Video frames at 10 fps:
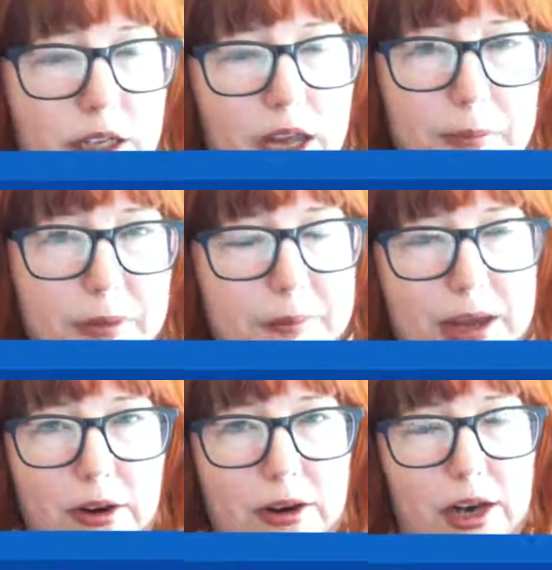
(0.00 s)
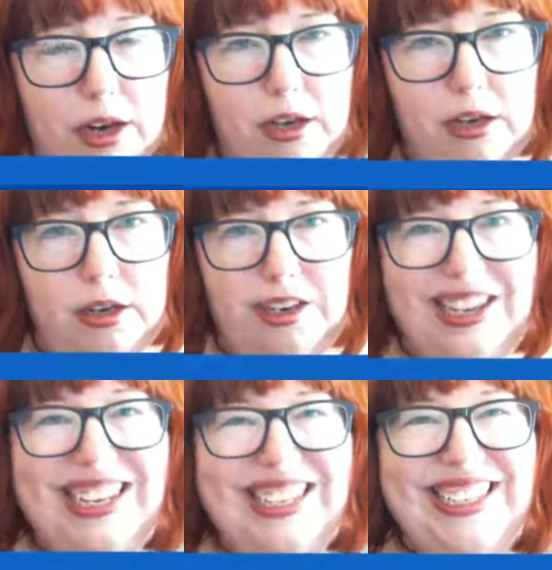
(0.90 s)
Well, I mean, I
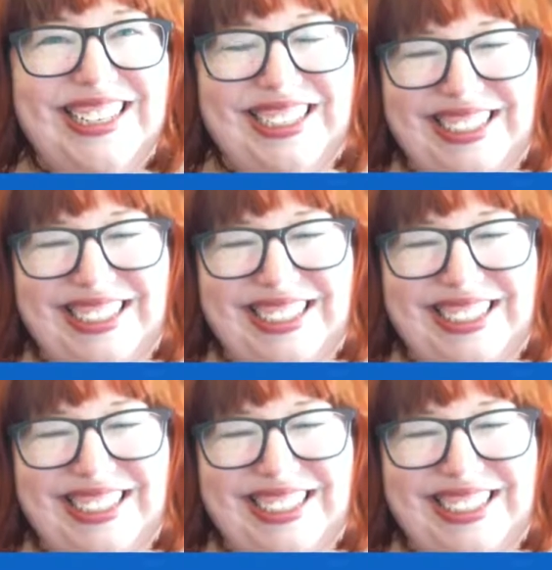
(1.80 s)
know some people,